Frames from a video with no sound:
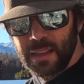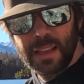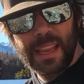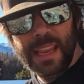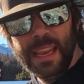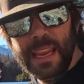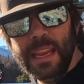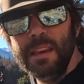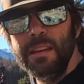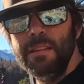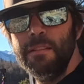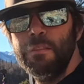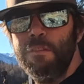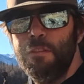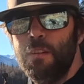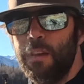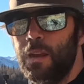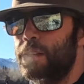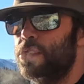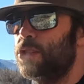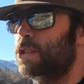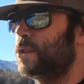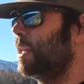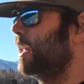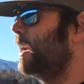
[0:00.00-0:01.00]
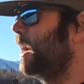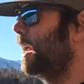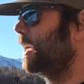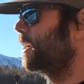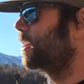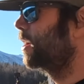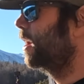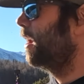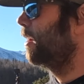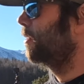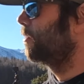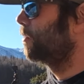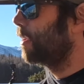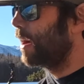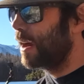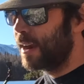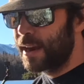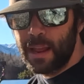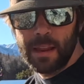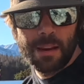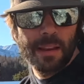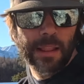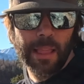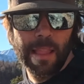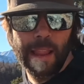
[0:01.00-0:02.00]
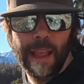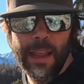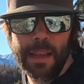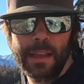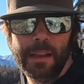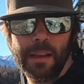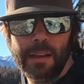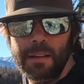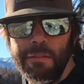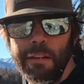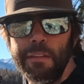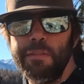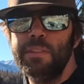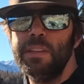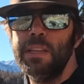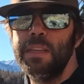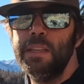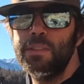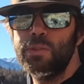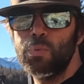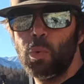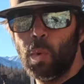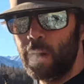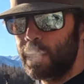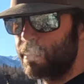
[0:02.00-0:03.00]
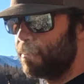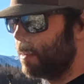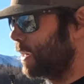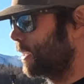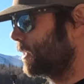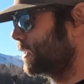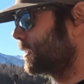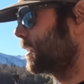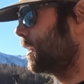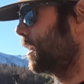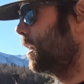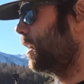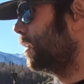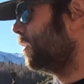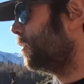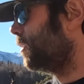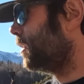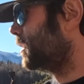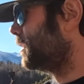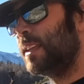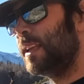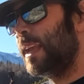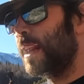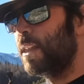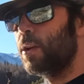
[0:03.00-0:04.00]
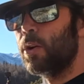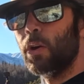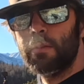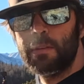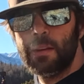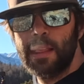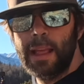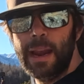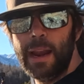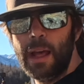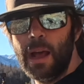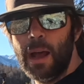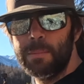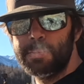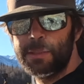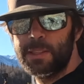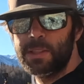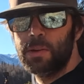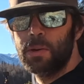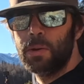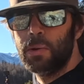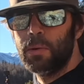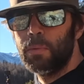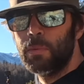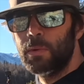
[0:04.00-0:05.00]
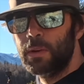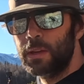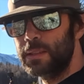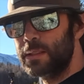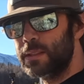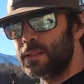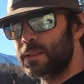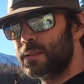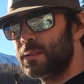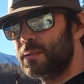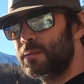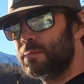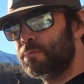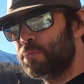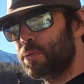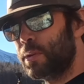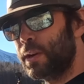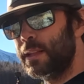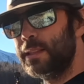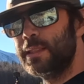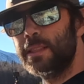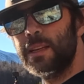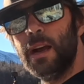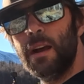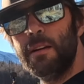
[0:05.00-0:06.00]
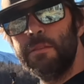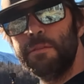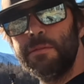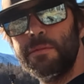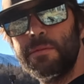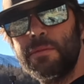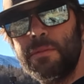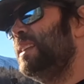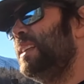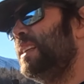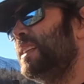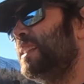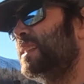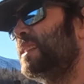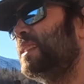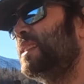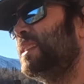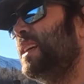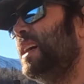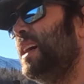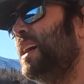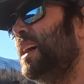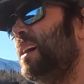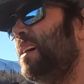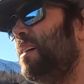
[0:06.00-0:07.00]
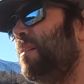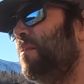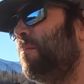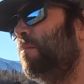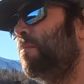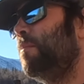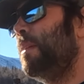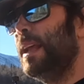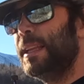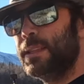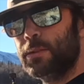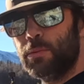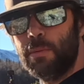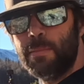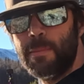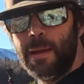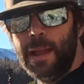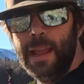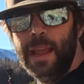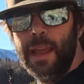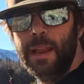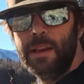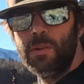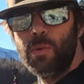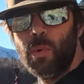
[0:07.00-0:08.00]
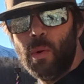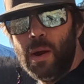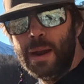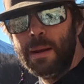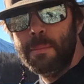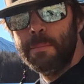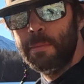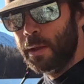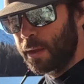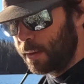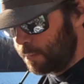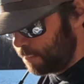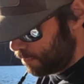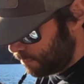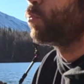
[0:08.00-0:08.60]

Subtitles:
eating fish that I caught right out of the lake 15, 20 minutes ago. Getting over that obstacle was pretty tough. It messed with my head quite a bit.